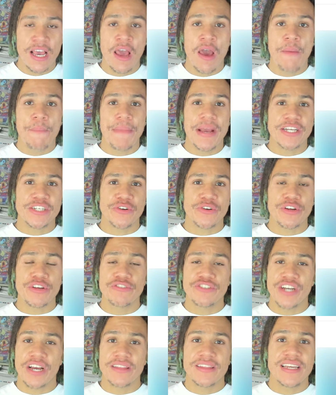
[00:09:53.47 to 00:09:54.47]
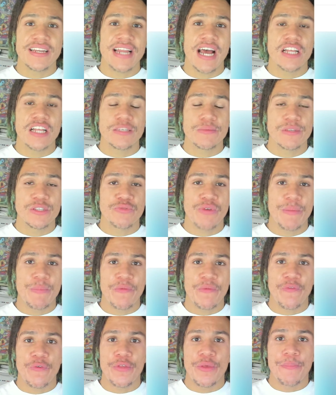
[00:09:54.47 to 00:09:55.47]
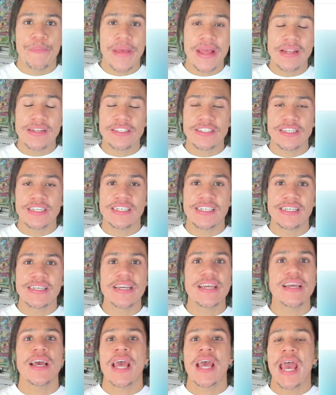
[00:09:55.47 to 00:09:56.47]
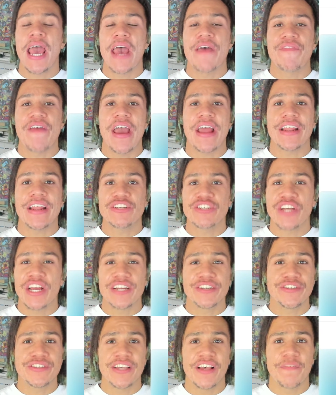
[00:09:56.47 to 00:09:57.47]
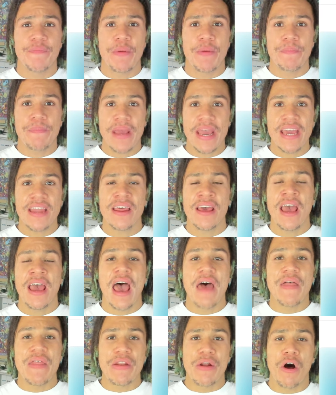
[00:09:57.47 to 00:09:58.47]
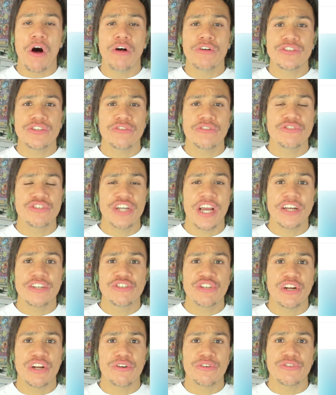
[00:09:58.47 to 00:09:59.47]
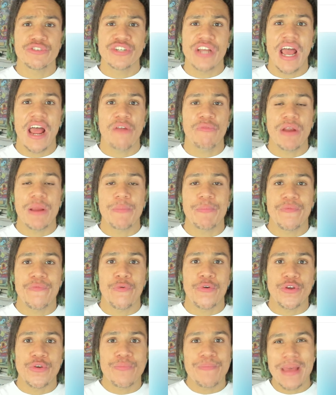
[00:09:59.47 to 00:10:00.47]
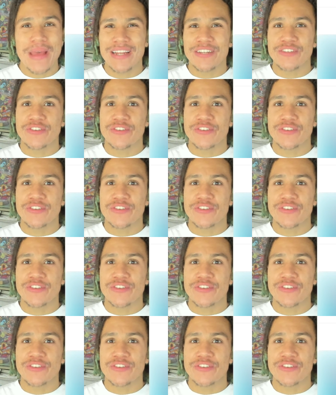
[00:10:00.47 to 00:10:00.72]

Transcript: Make sure you check the announcements right before the mint to see if any changes have been made. And then also check general chat right before you mint.